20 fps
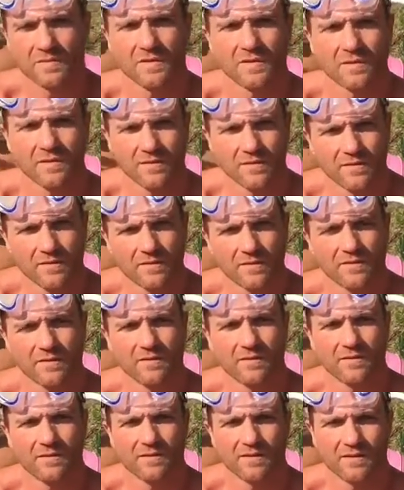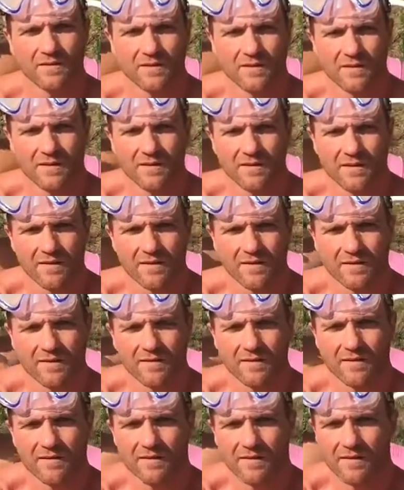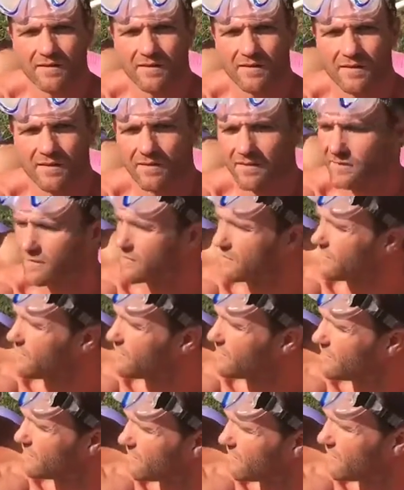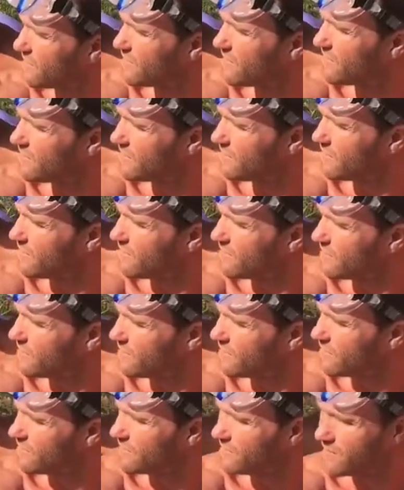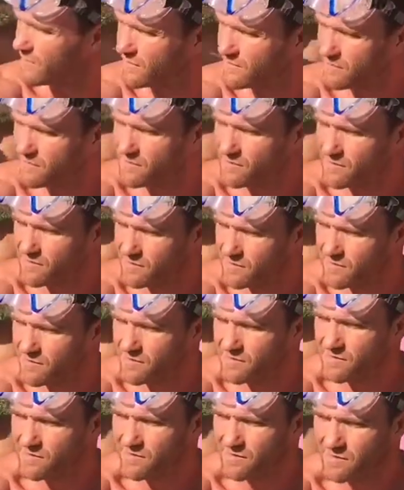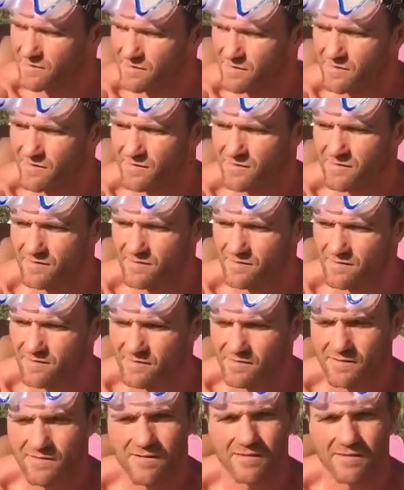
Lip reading: This person isn't speaking.